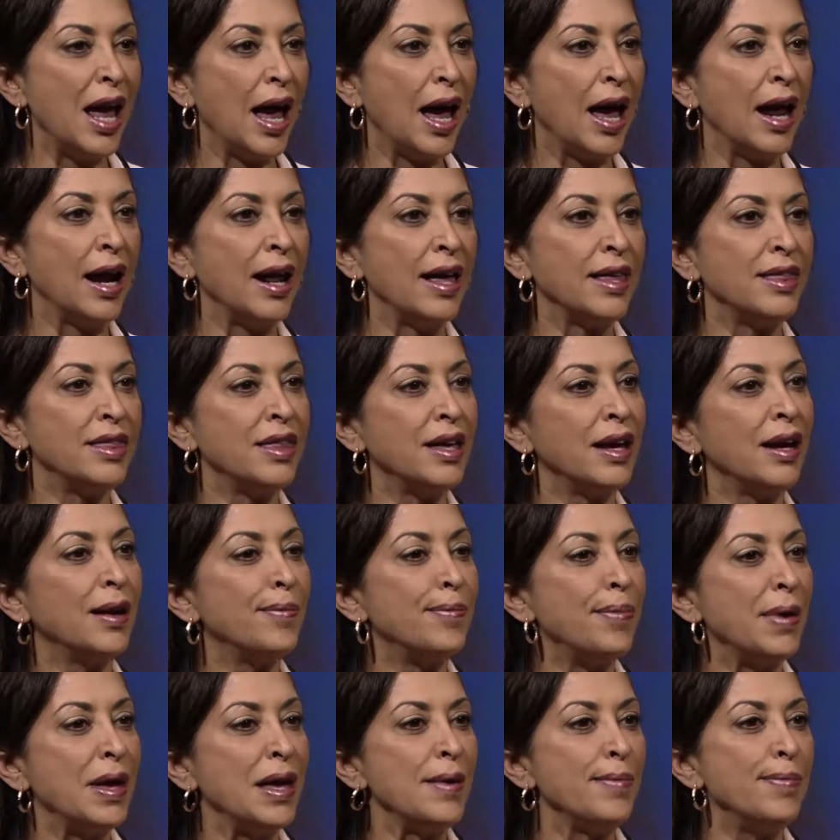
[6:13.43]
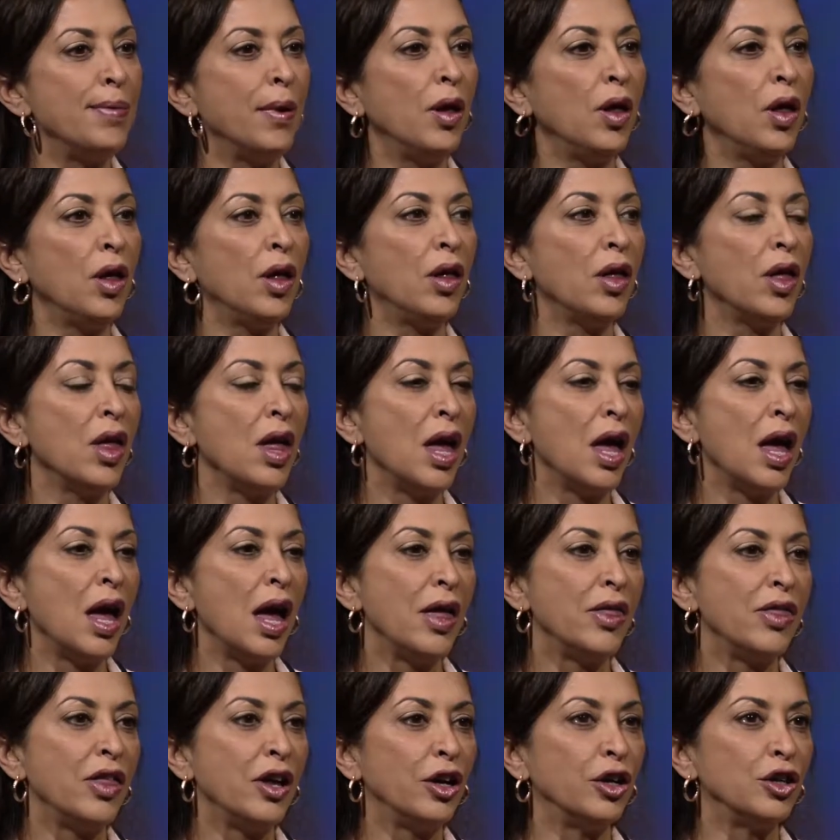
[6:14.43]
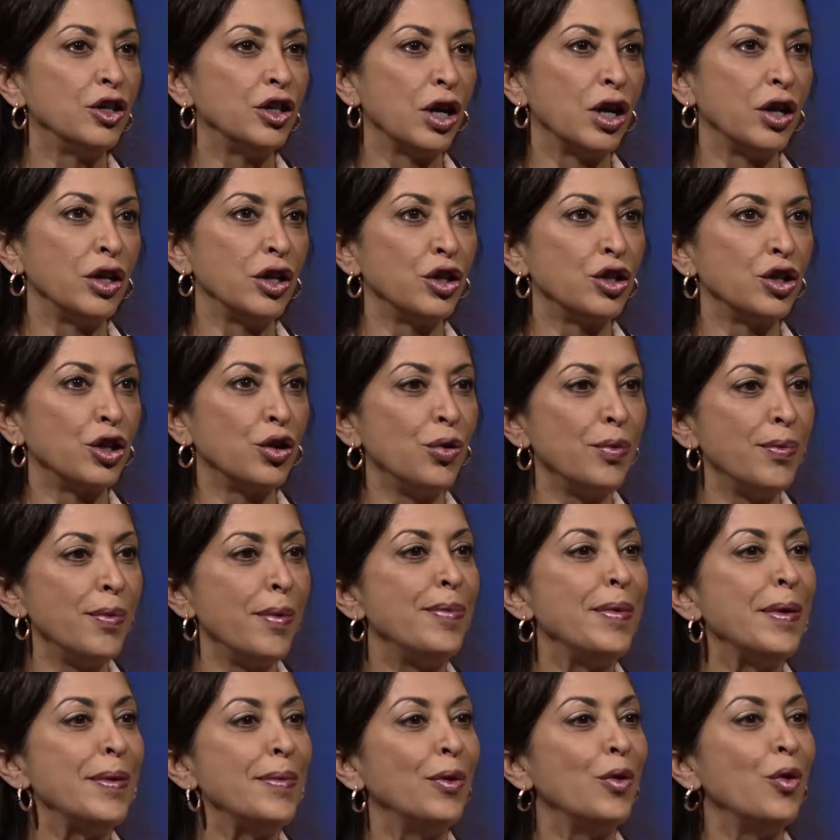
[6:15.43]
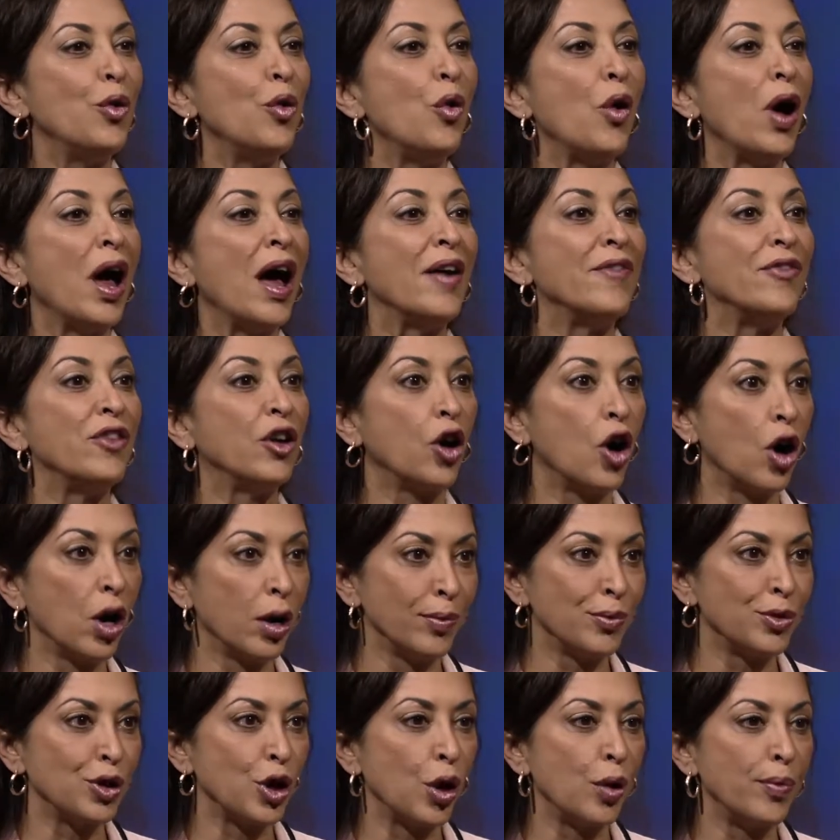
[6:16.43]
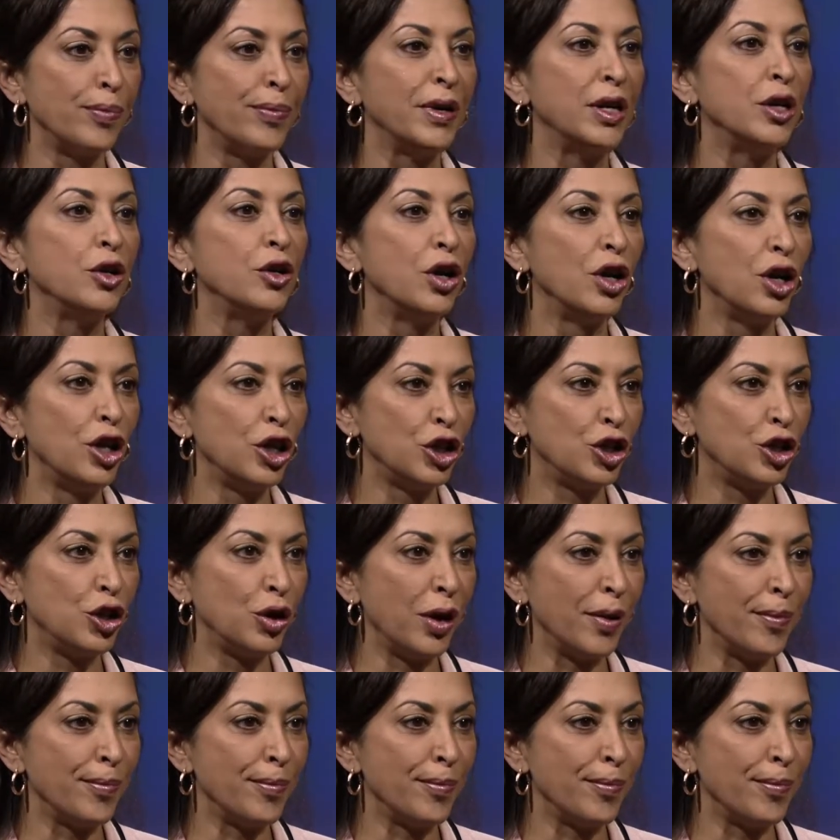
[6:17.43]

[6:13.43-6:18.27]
And I think people, there's, there's a group of people who have their arms open to